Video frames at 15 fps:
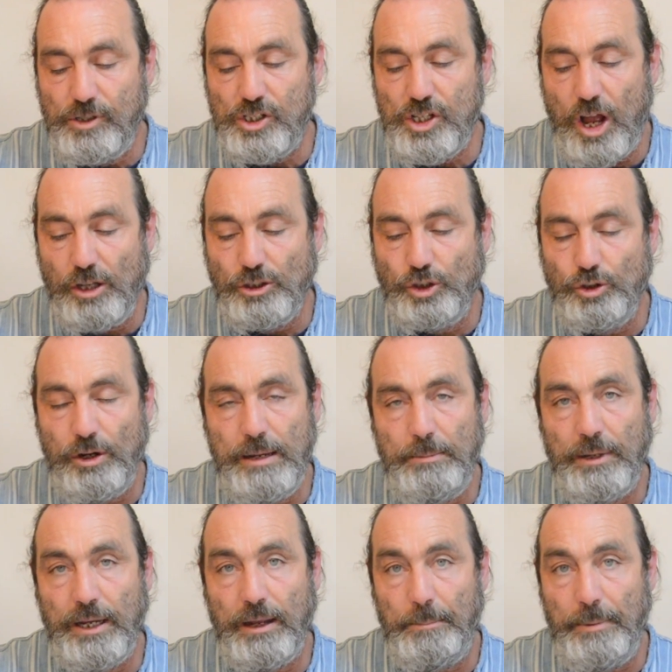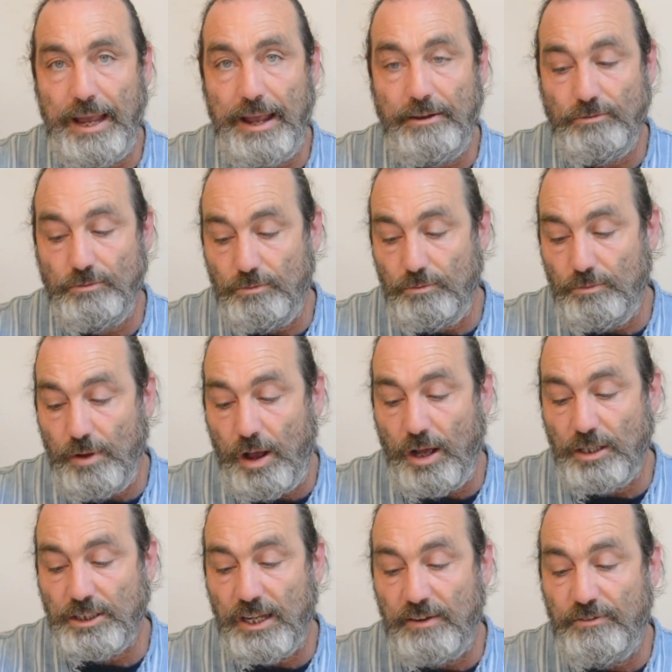Start dreaming a bit,
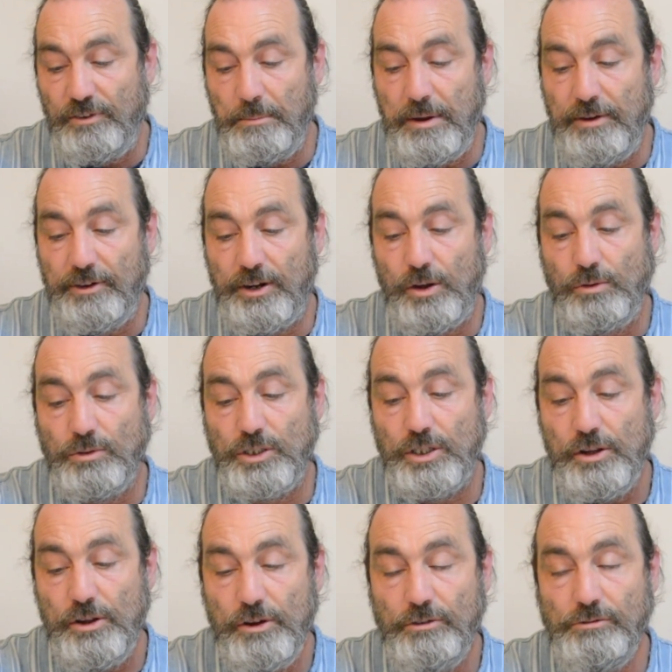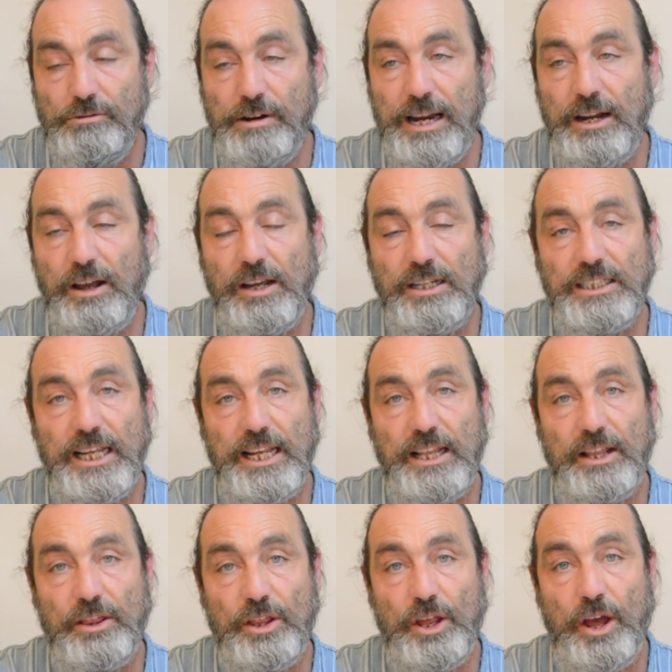asking for miracles,
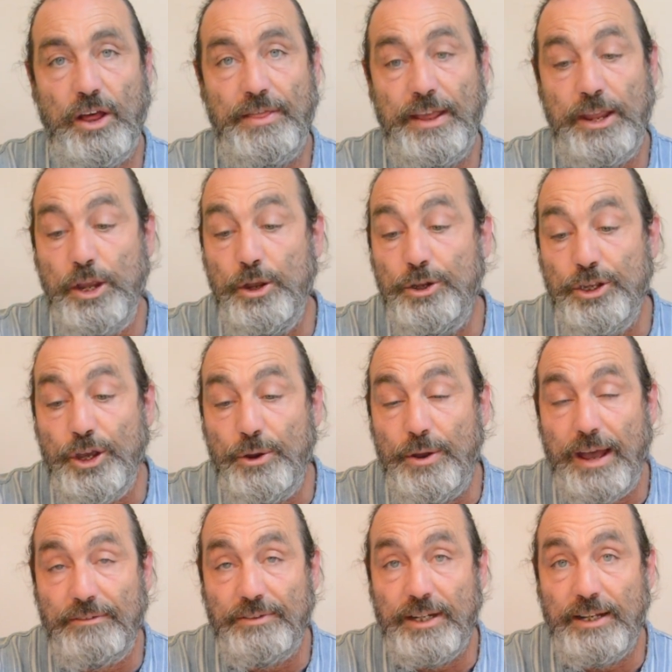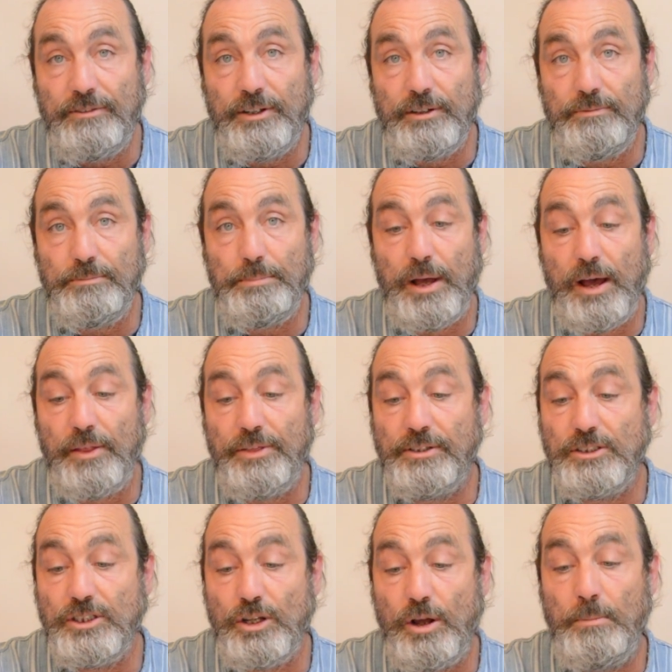realizing that you do have an evident path,
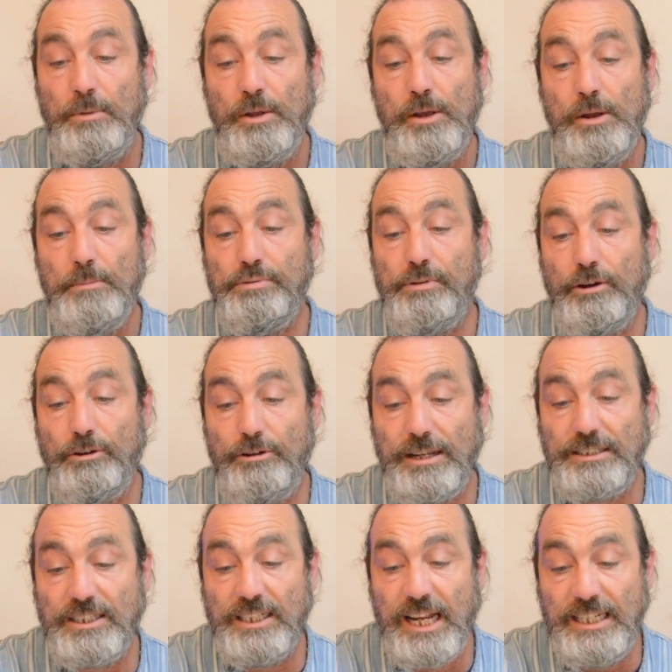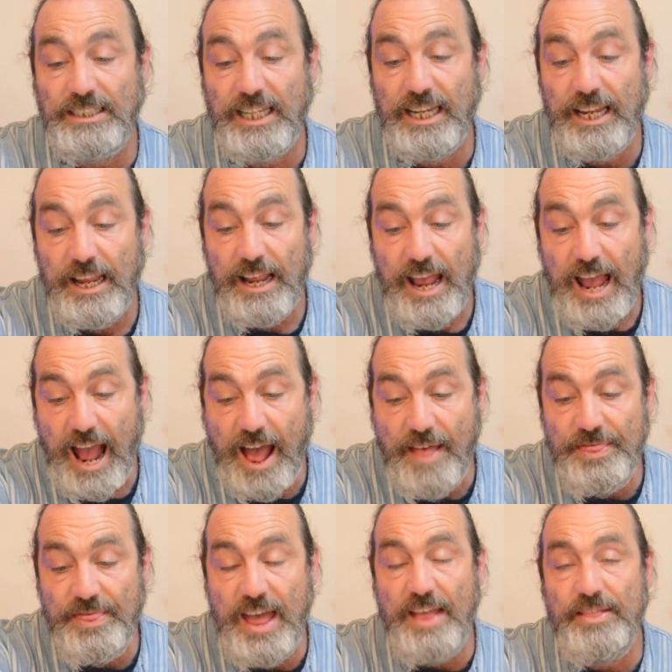and stop procrastinating,
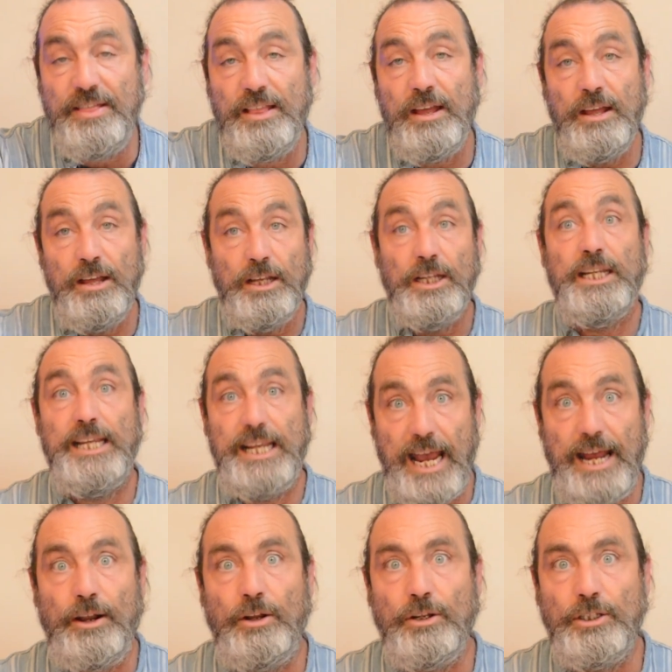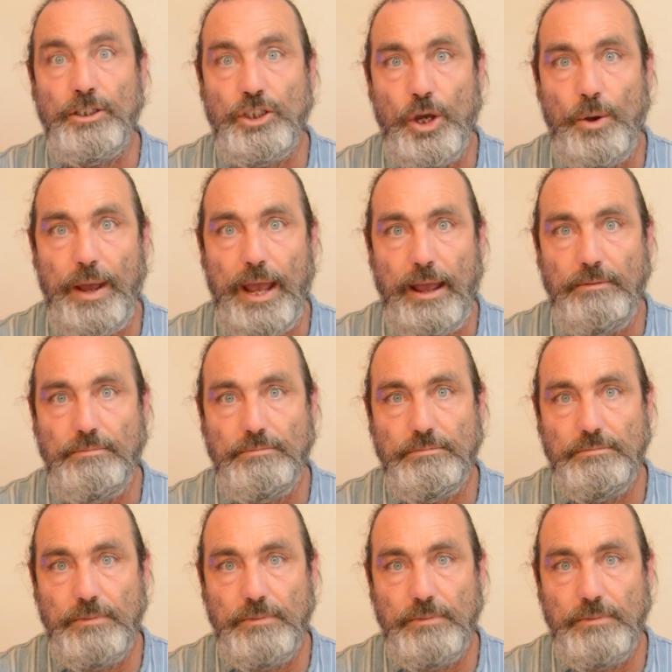and then get on and do it